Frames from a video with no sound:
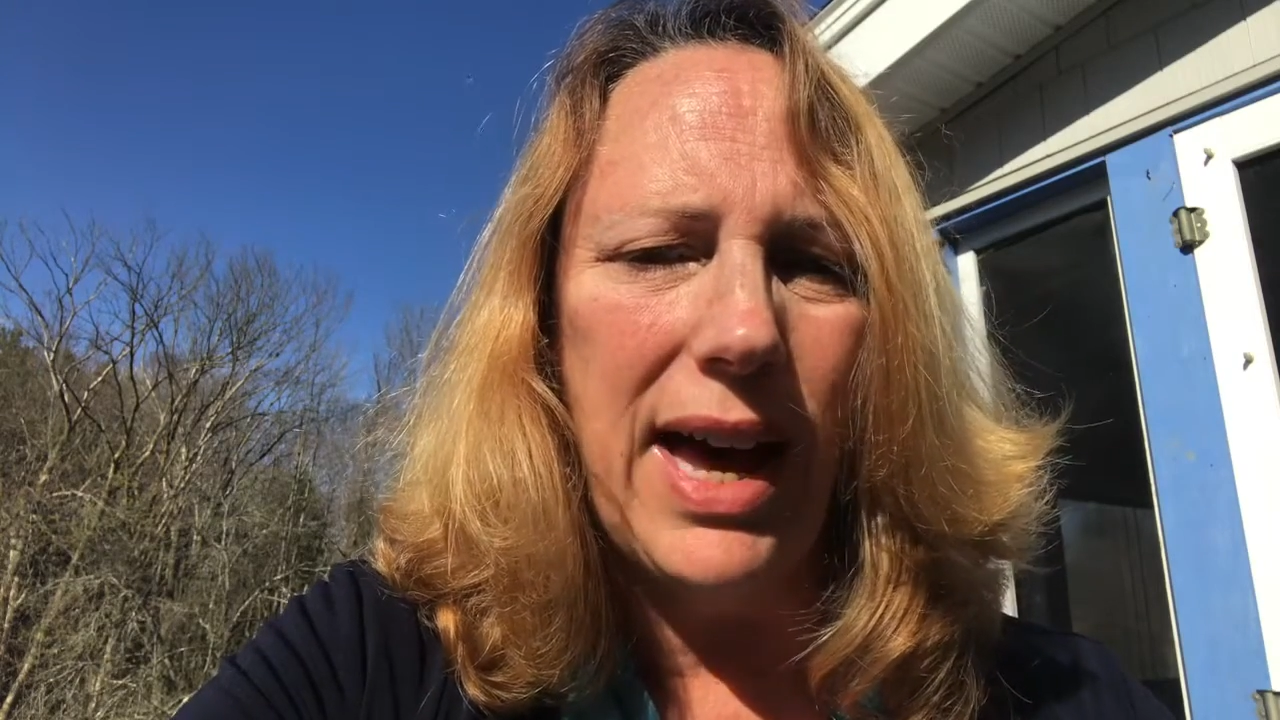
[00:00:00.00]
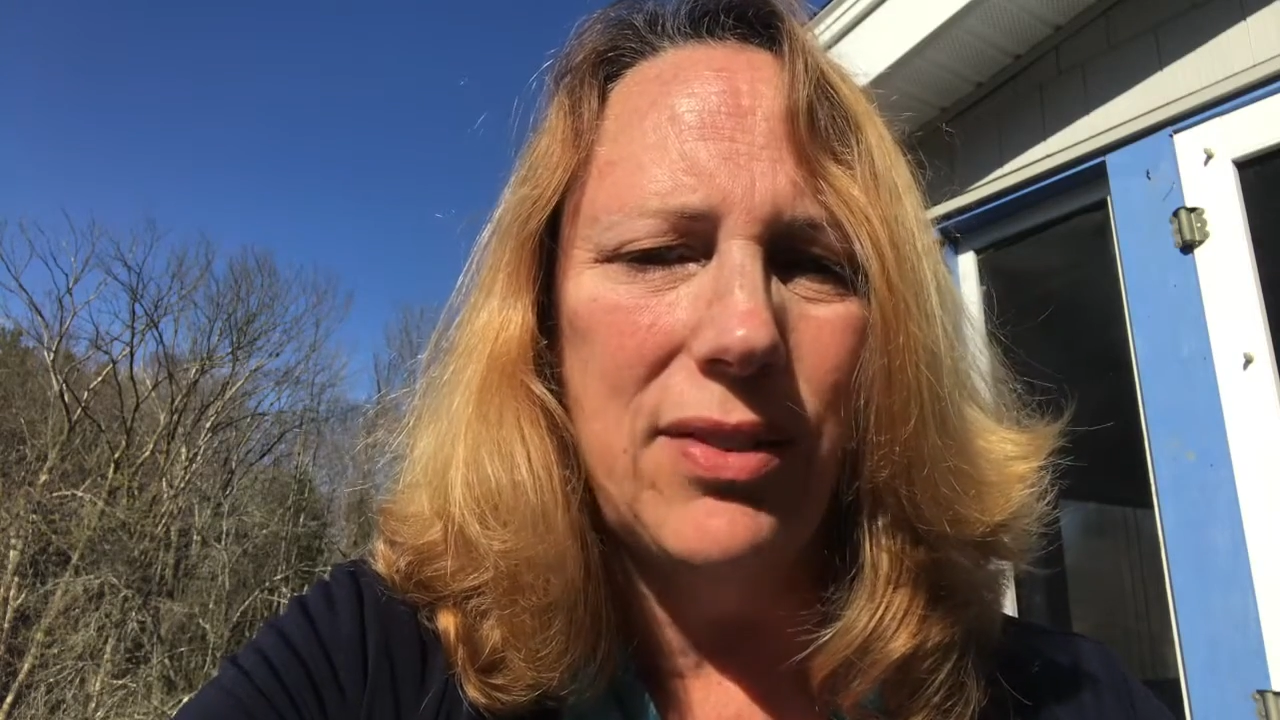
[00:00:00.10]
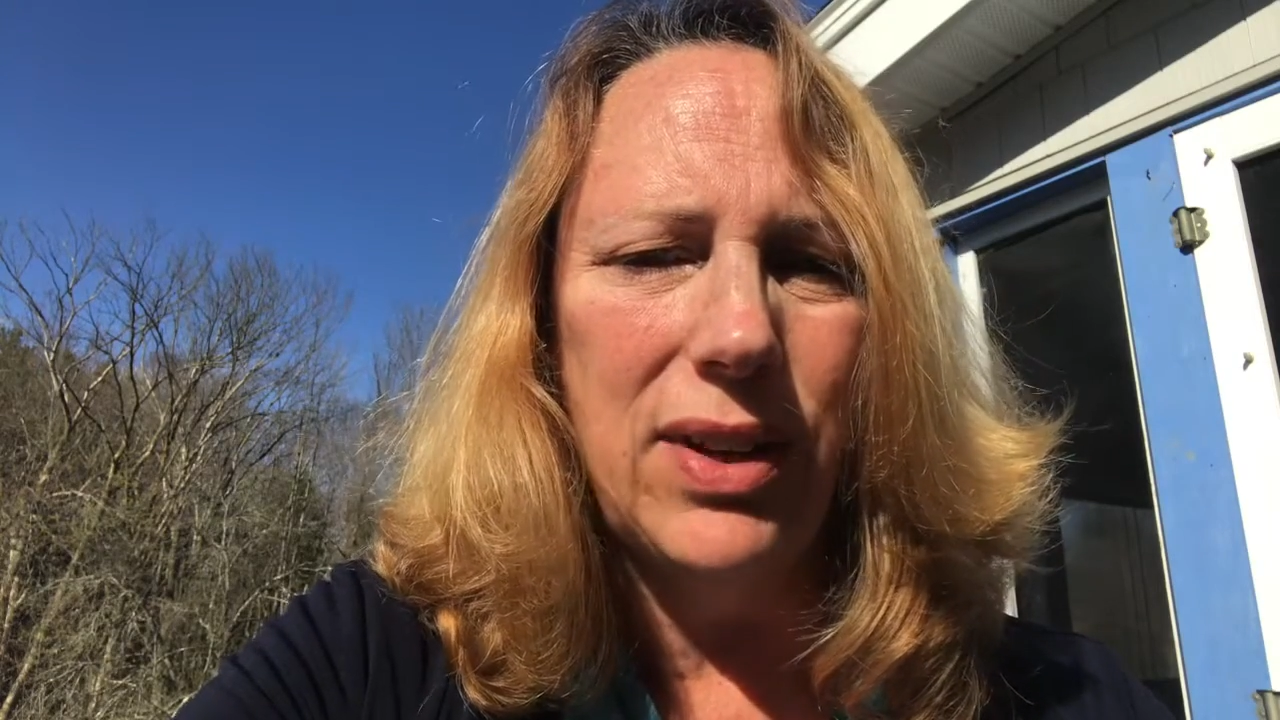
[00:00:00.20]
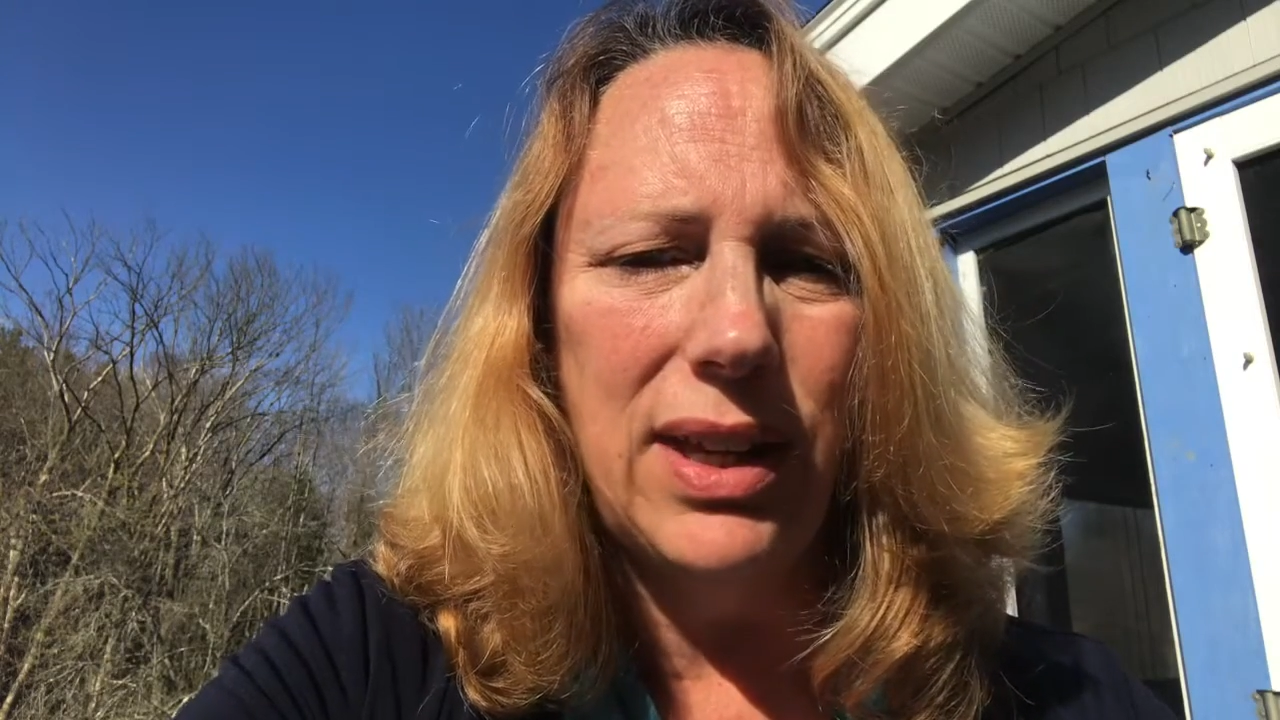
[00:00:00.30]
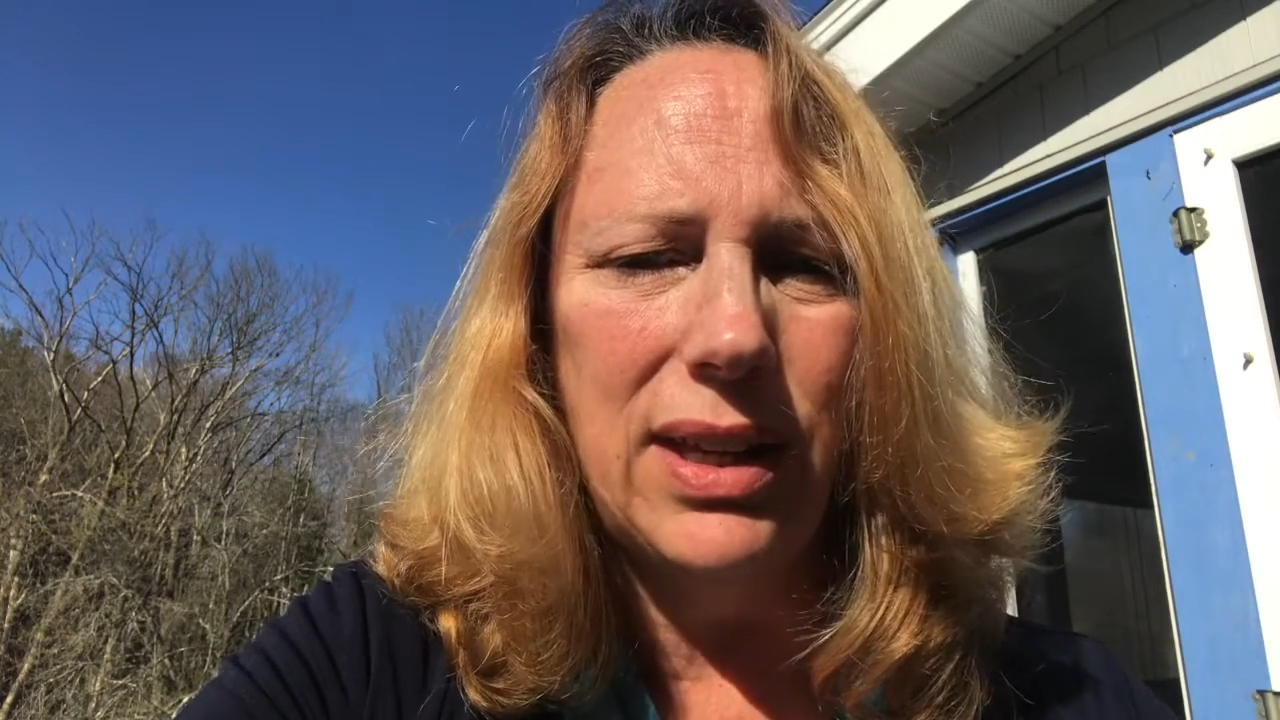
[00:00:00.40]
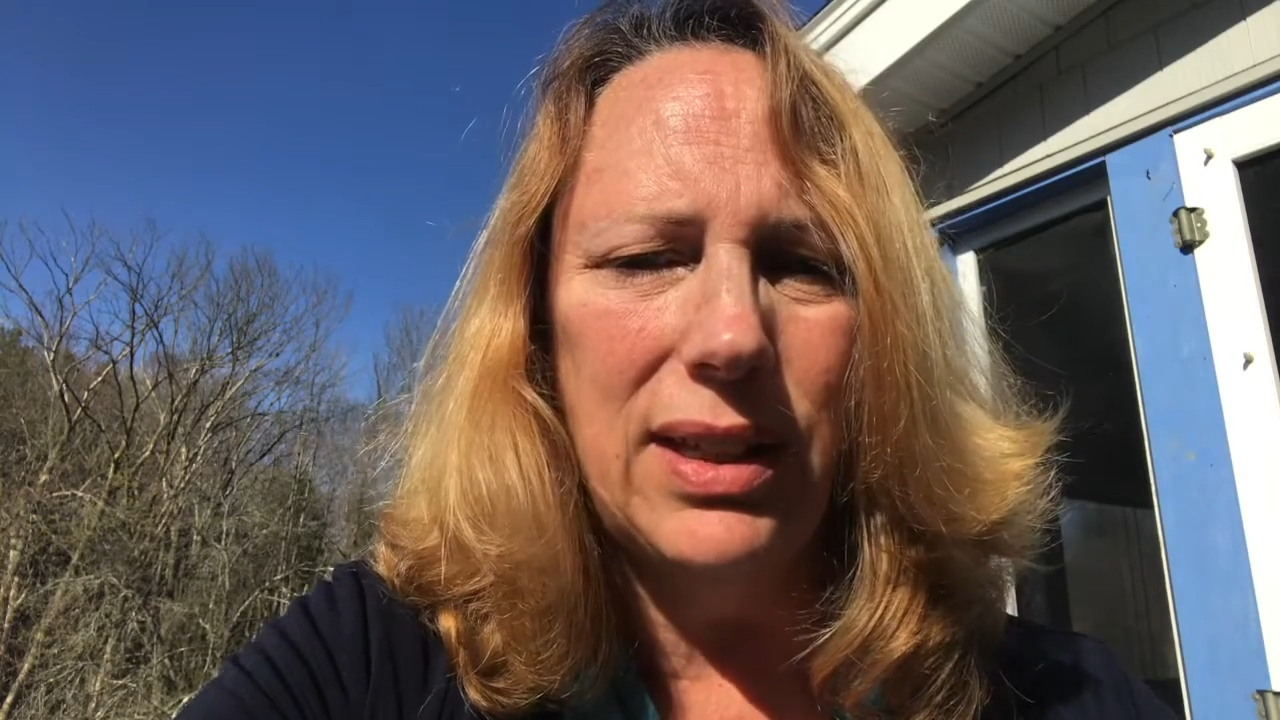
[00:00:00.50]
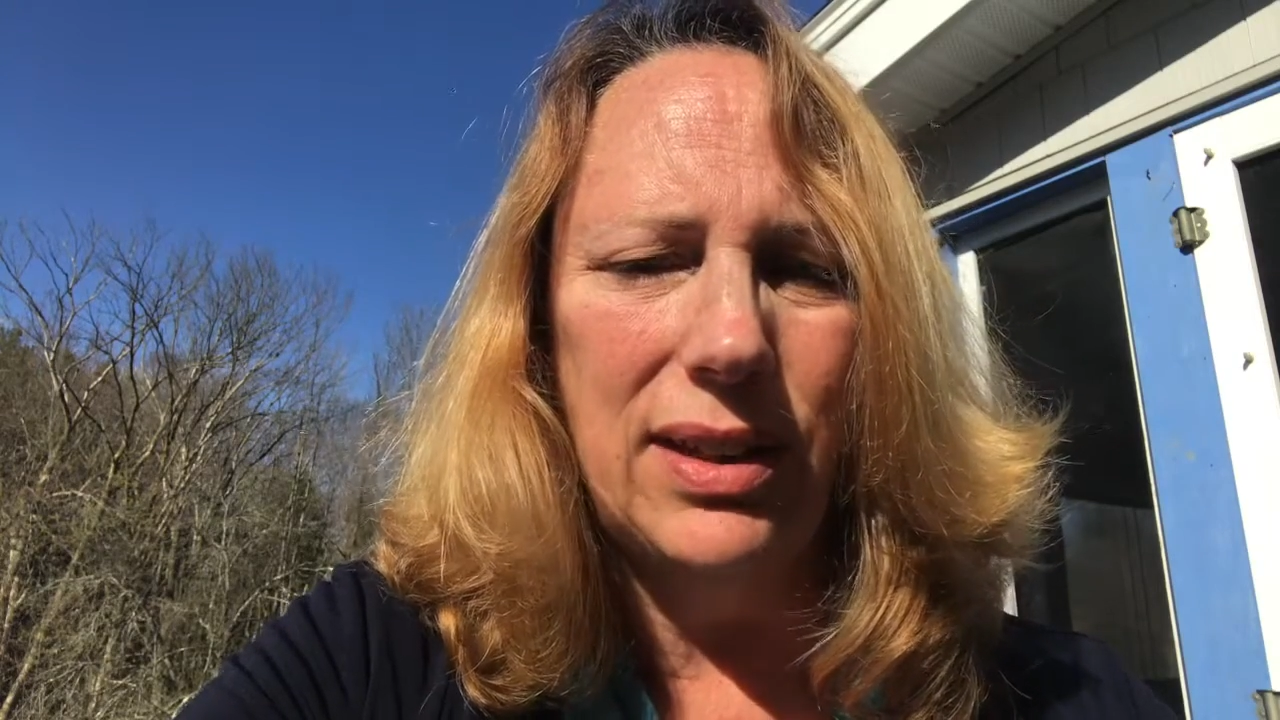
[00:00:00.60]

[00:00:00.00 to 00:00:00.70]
advocate